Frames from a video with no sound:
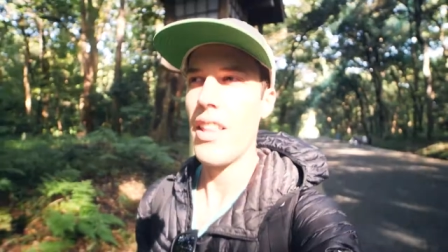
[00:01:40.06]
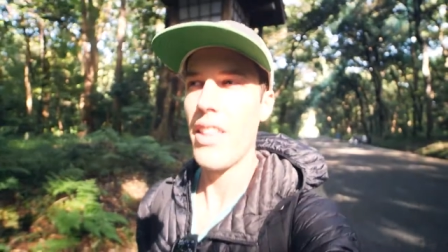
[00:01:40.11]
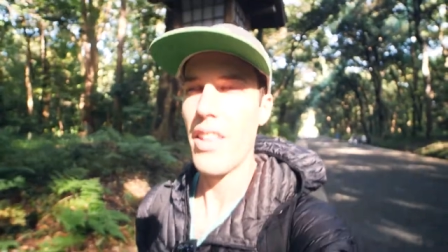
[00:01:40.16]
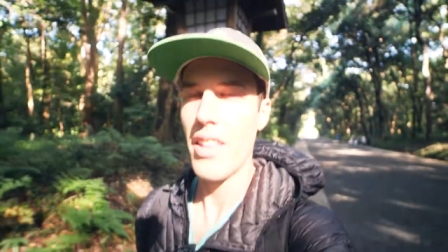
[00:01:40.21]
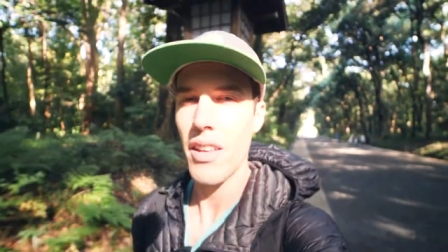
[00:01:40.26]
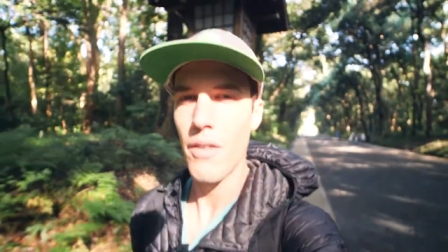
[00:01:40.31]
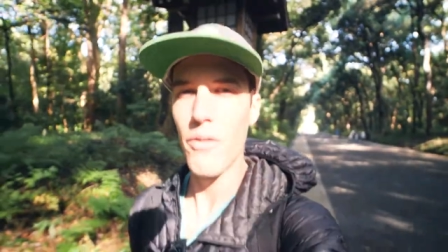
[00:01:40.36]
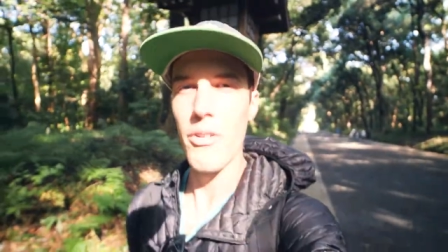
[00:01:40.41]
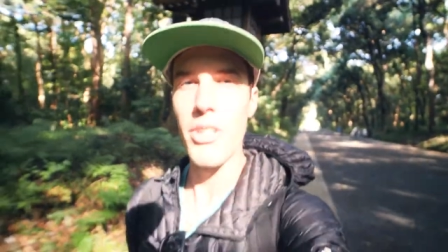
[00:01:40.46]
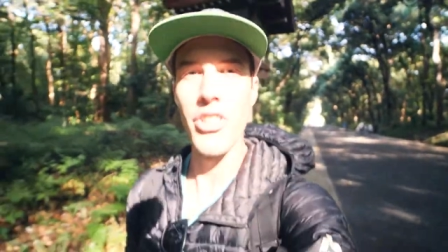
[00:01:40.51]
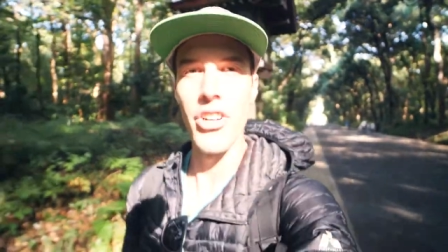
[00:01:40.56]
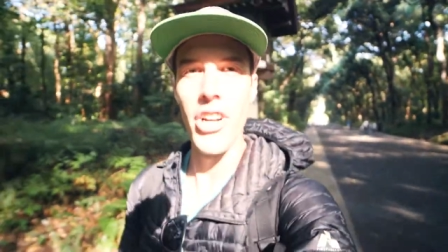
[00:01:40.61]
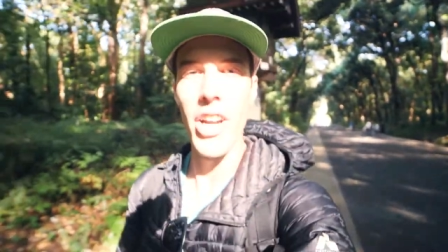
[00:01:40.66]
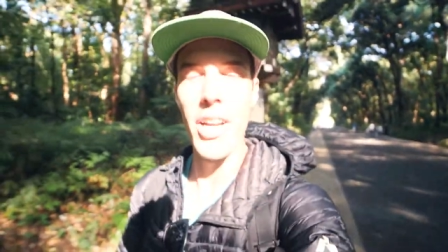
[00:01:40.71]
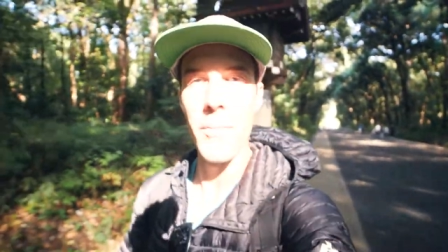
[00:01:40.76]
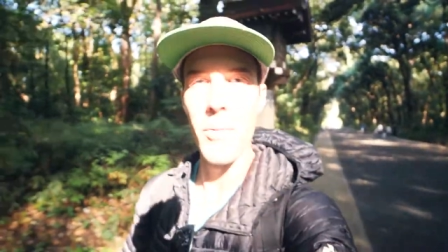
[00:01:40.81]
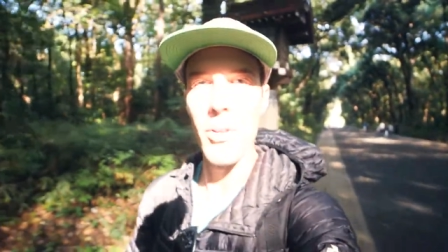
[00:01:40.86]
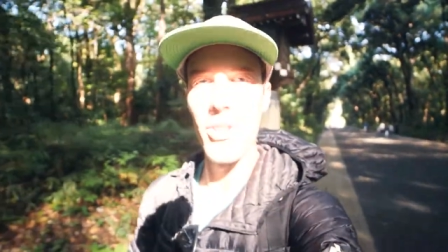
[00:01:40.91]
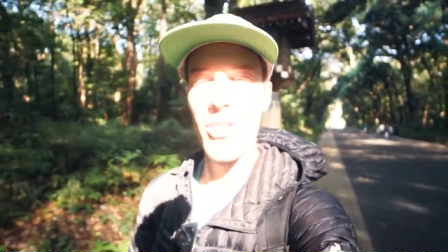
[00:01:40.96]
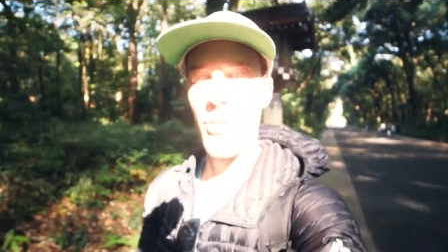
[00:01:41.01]
I think that when you're
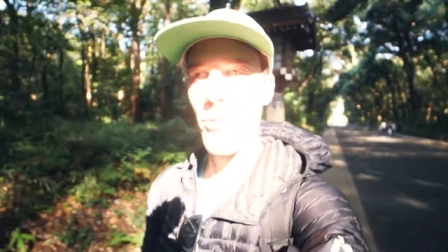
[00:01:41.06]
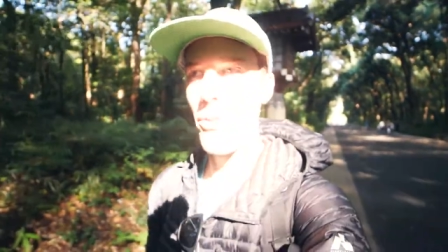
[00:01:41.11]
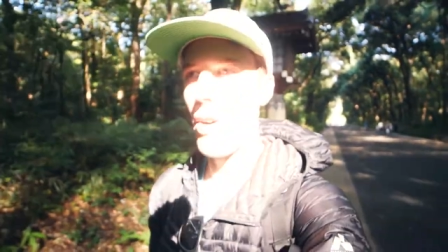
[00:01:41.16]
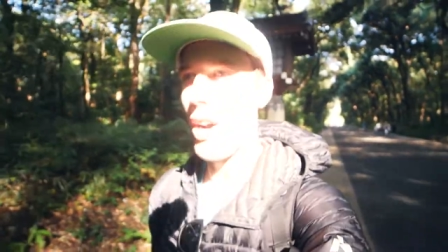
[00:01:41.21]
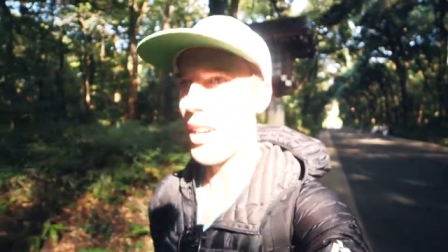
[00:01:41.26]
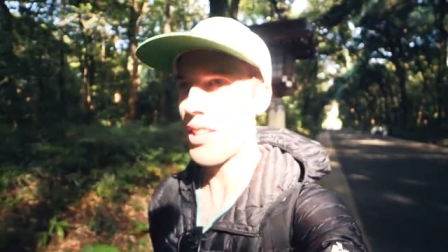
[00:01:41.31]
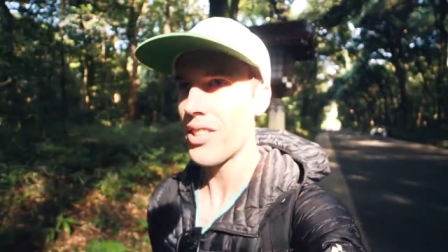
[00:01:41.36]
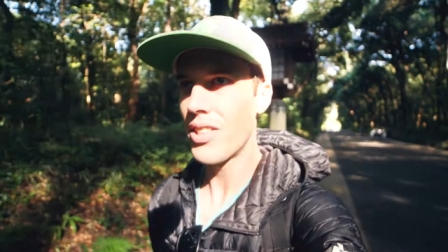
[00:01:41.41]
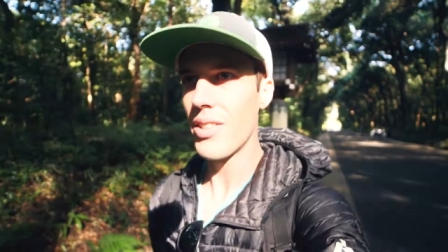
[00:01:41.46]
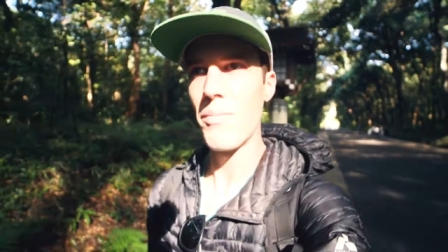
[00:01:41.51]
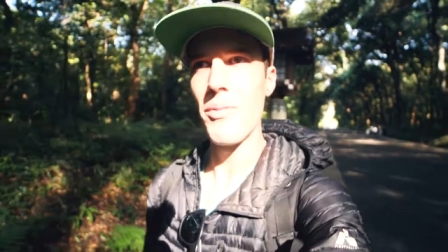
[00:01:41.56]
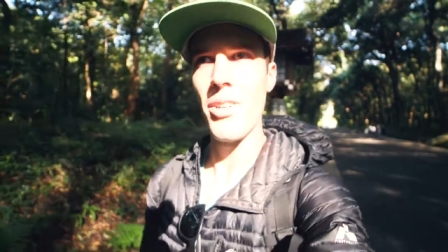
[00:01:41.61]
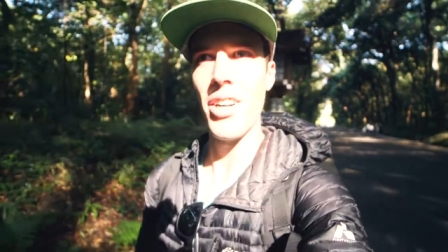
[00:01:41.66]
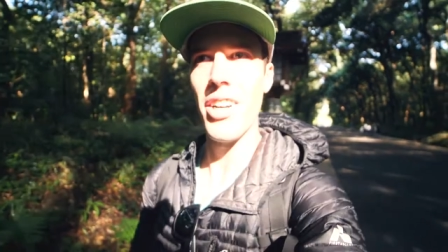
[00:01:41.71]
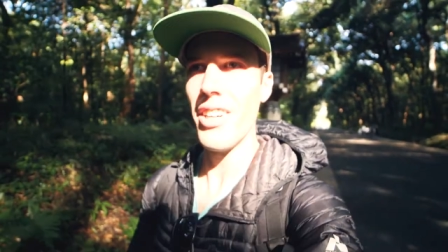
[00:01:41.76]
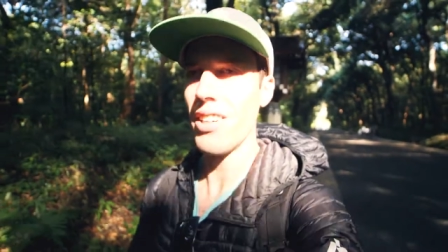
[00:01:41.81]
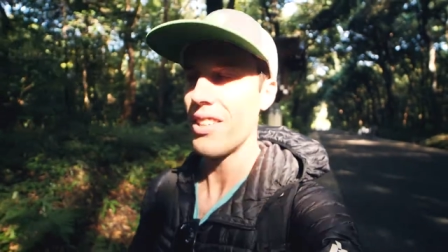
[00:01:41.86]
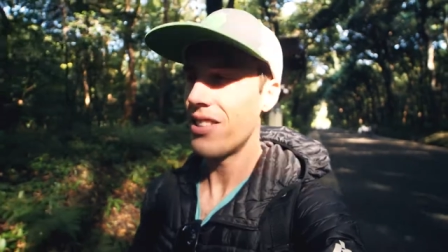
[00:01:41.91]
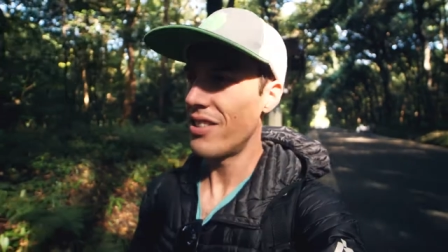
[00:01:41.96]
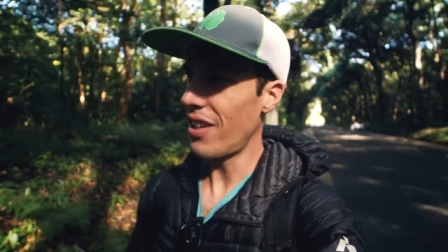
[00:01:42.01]
able to walk
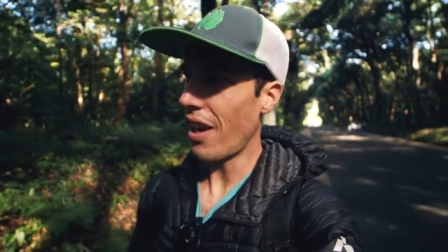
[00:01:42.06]
somewhere,